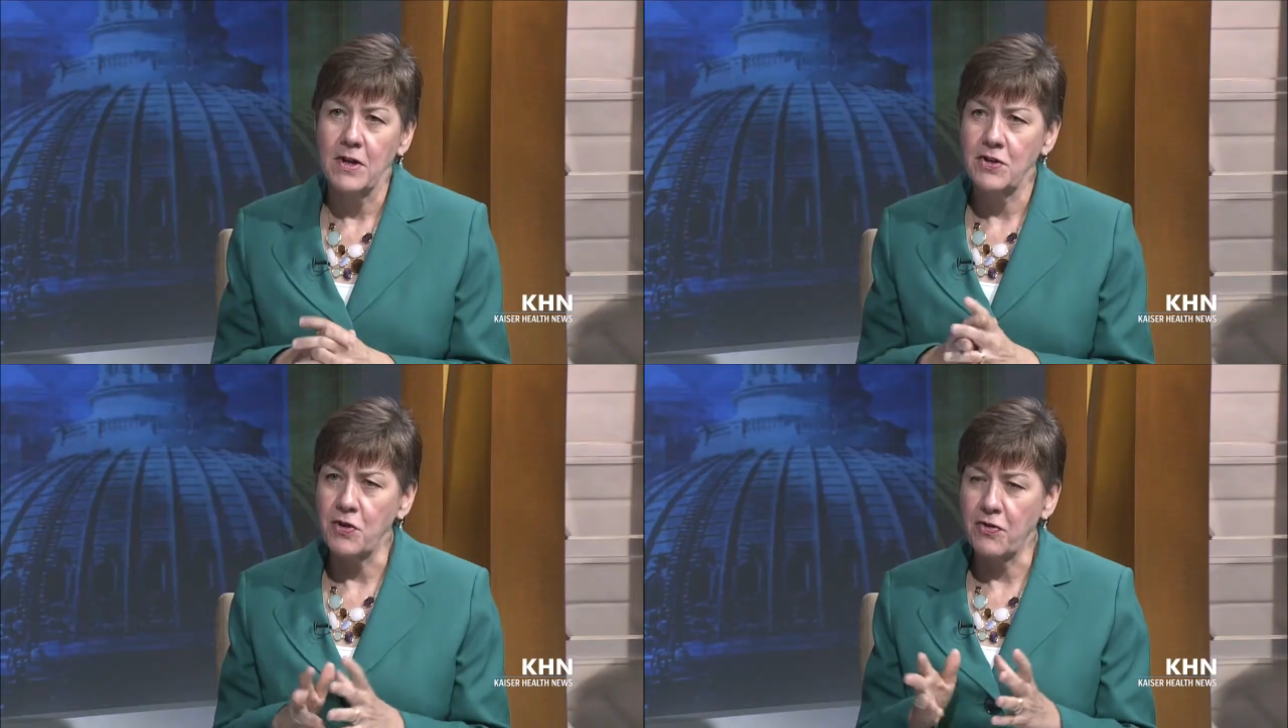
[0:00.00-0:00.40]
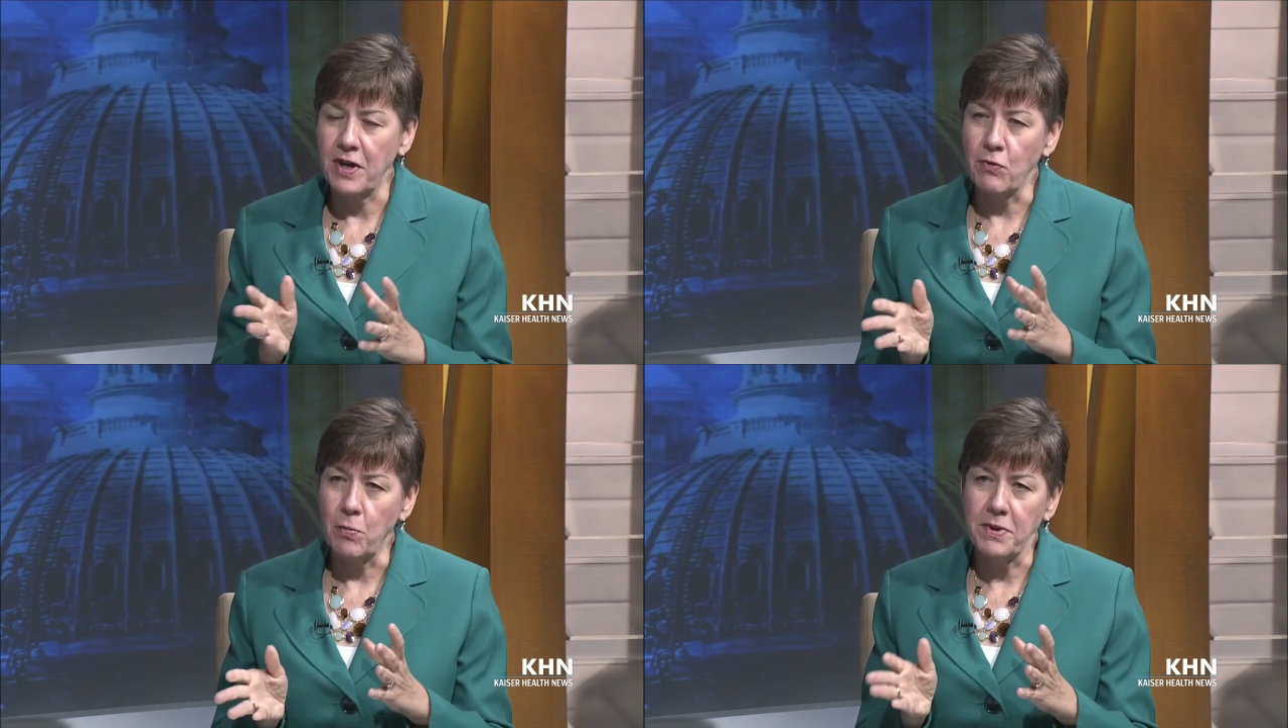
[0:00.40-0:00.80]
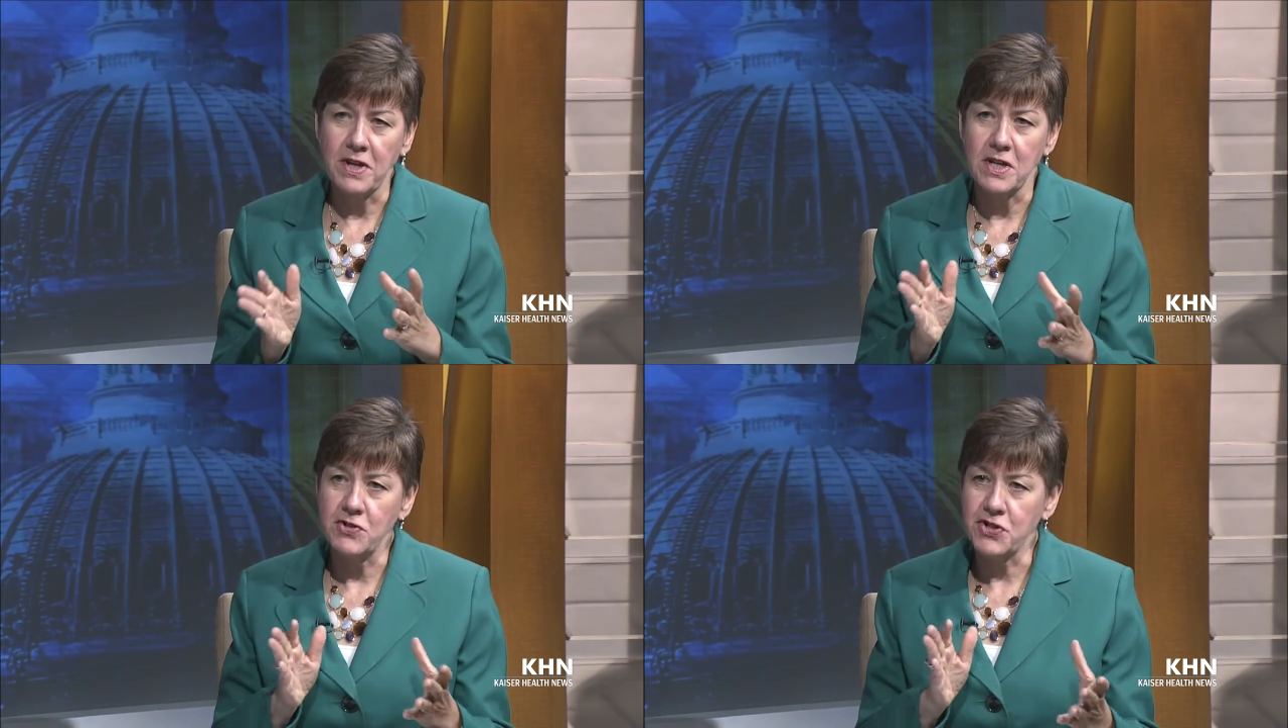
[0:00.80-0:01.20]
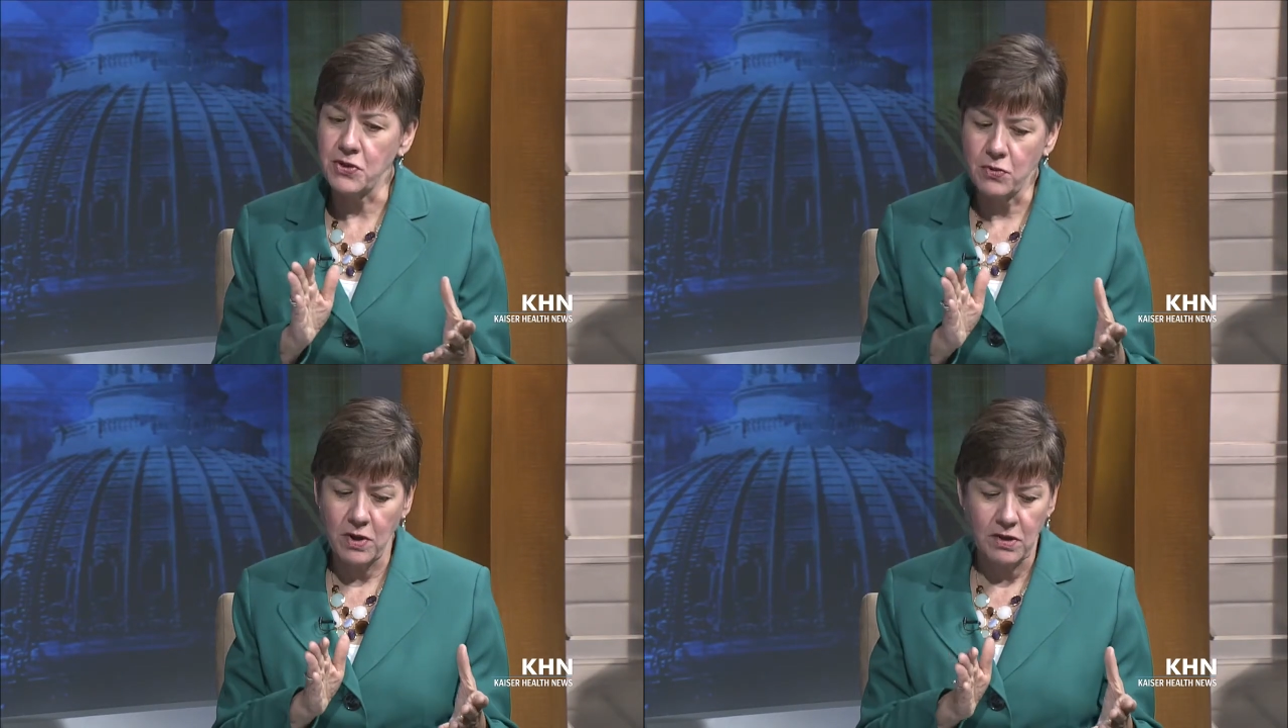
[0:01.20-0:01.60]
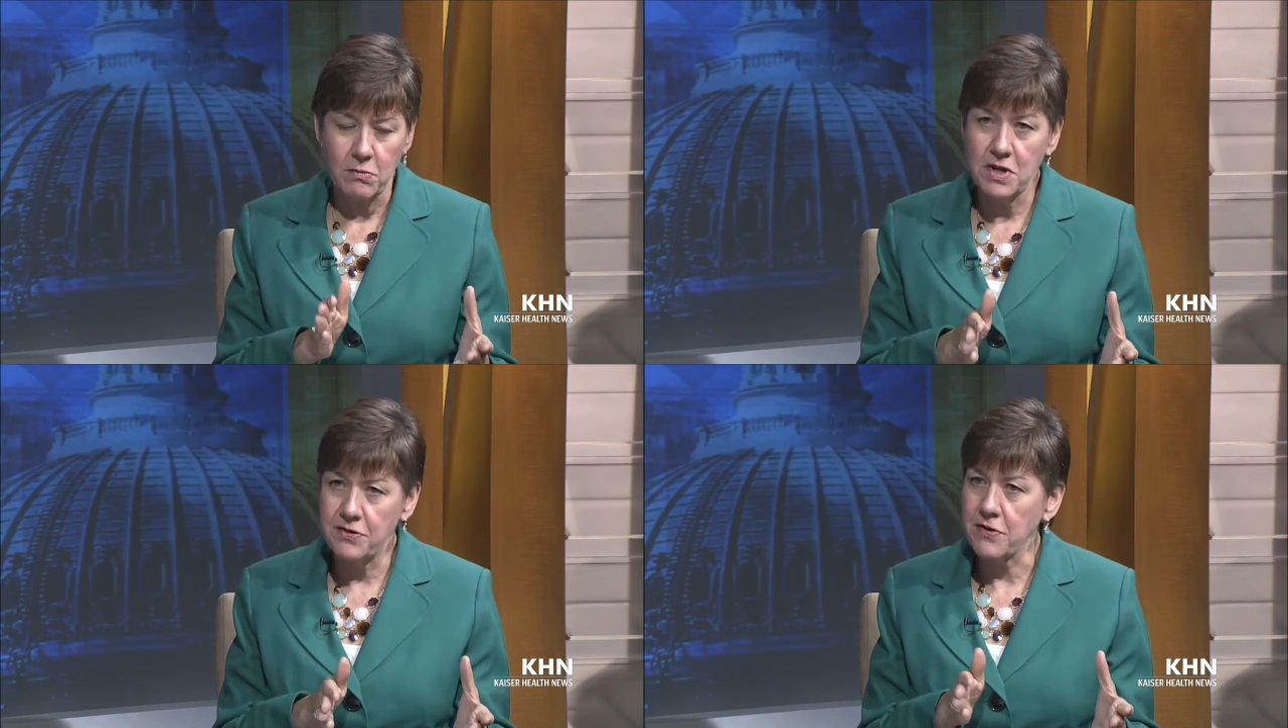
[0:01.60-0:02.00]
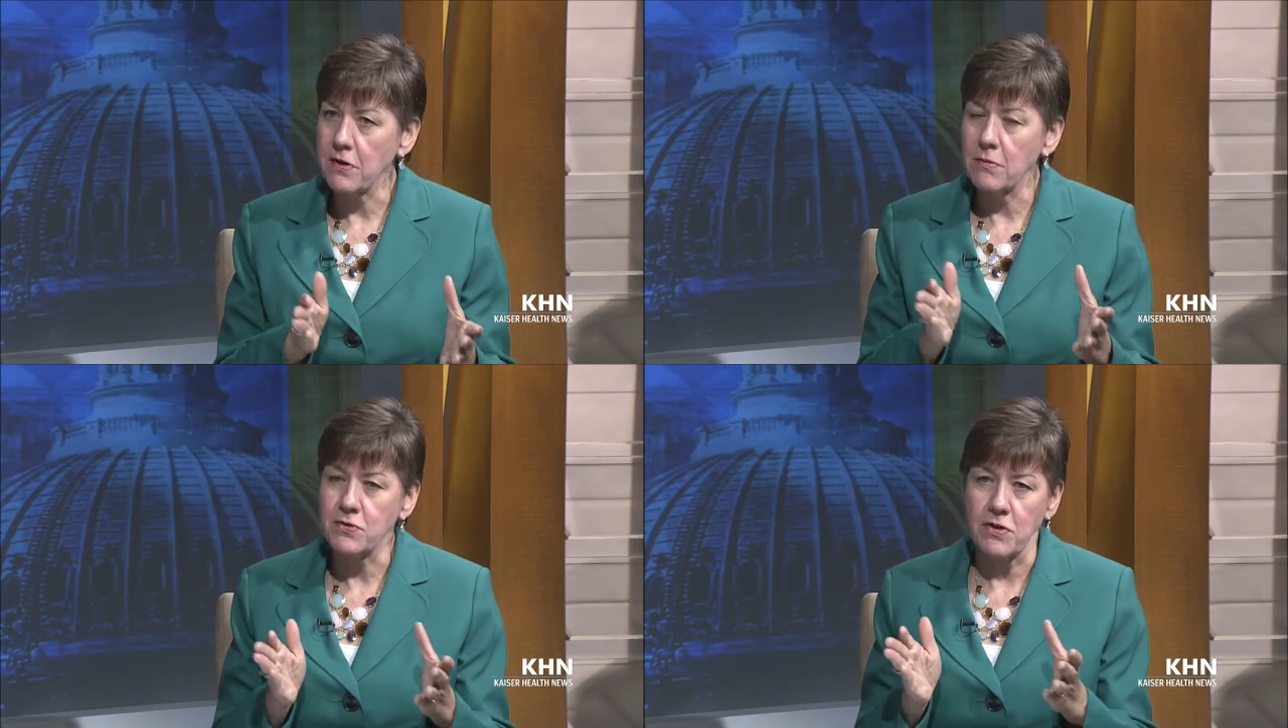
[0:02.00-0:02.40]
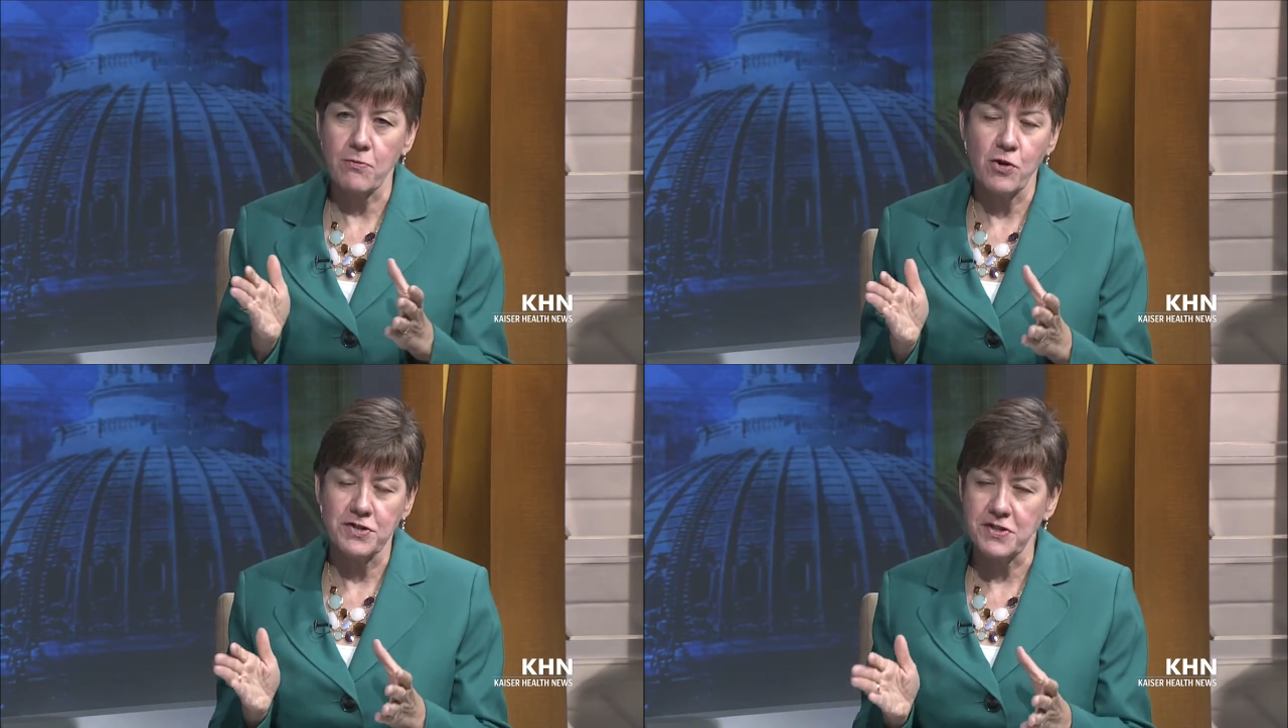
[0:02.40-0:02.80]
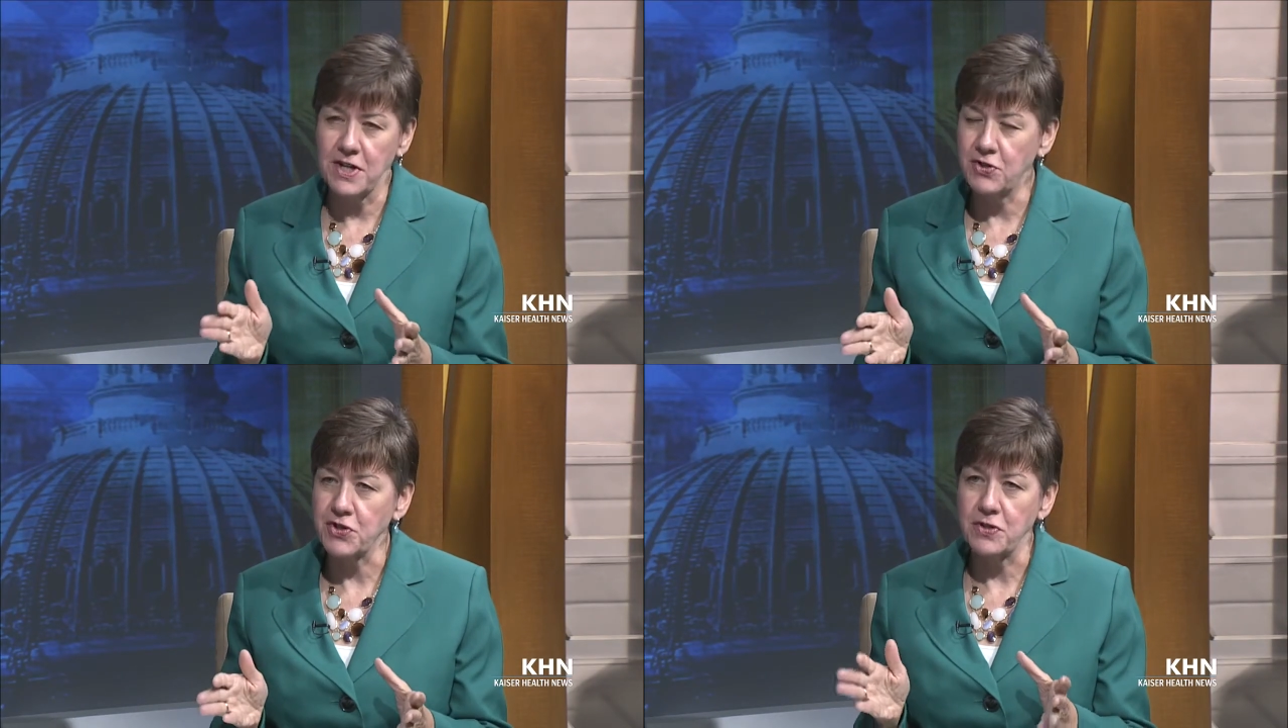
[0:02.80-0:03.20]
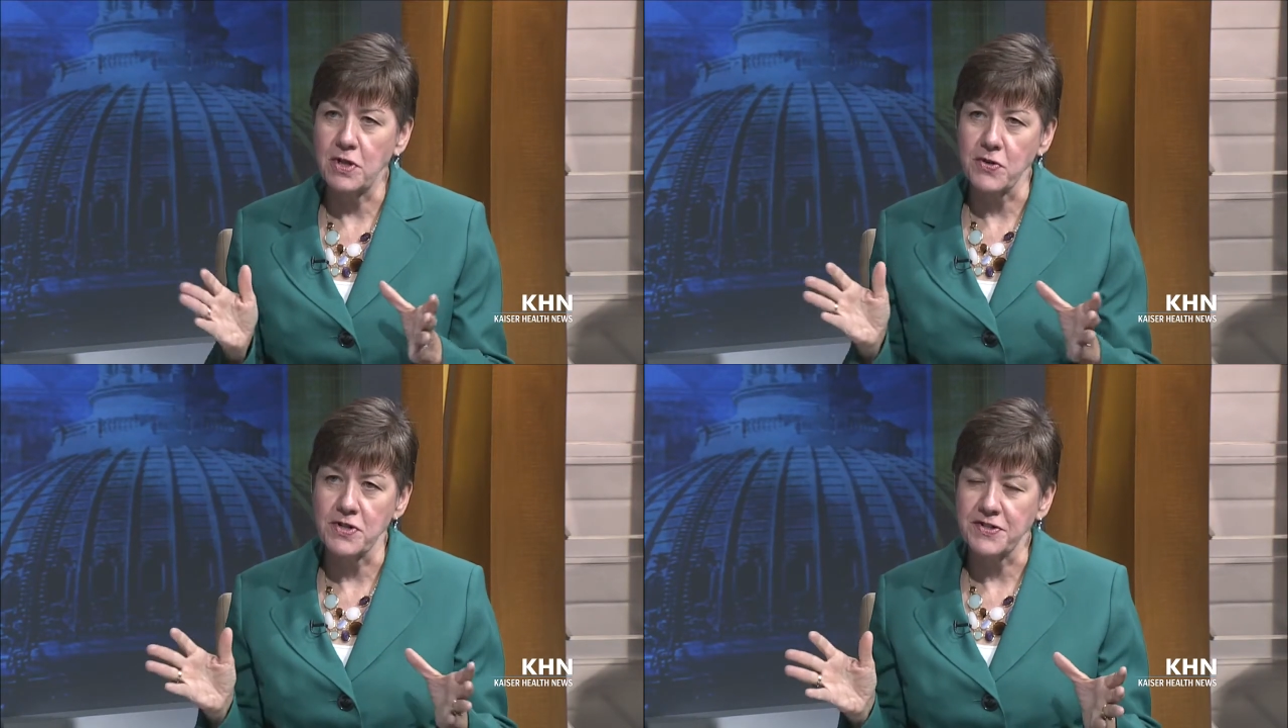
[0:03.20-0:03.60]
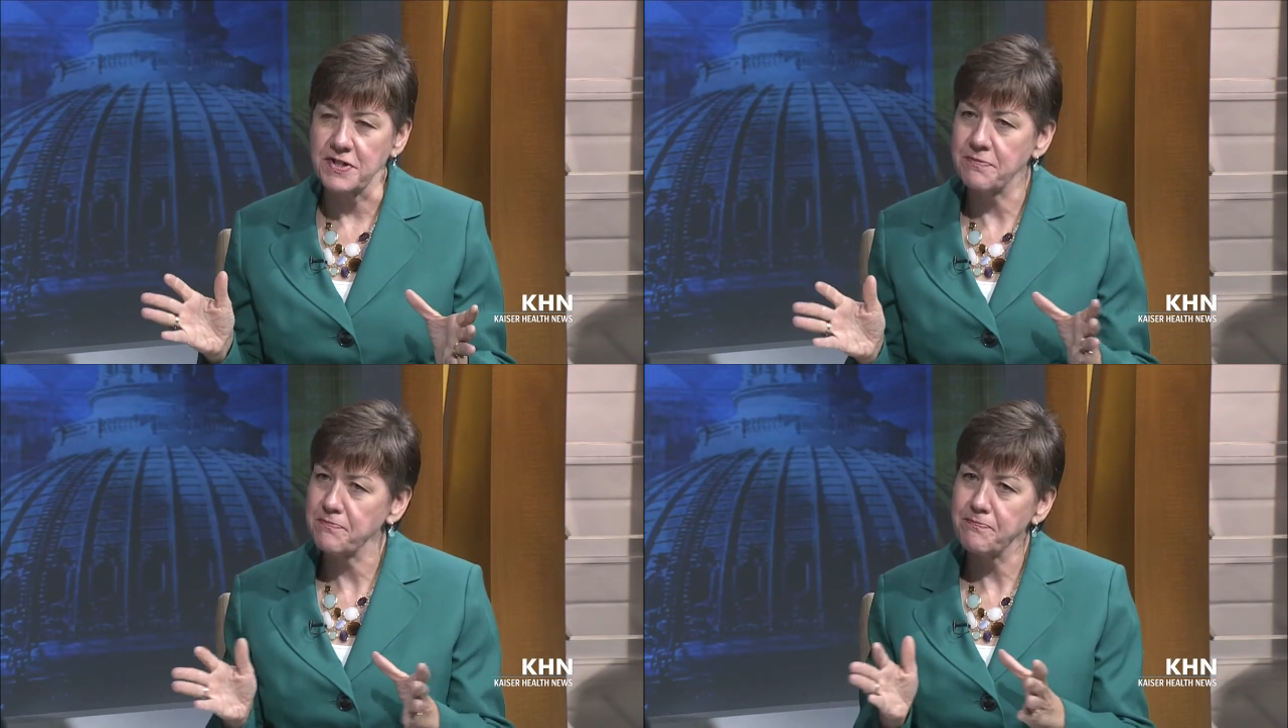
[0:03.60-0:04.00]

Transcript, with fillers: Do you think it will be an issue in the midterms or the presidential, or is it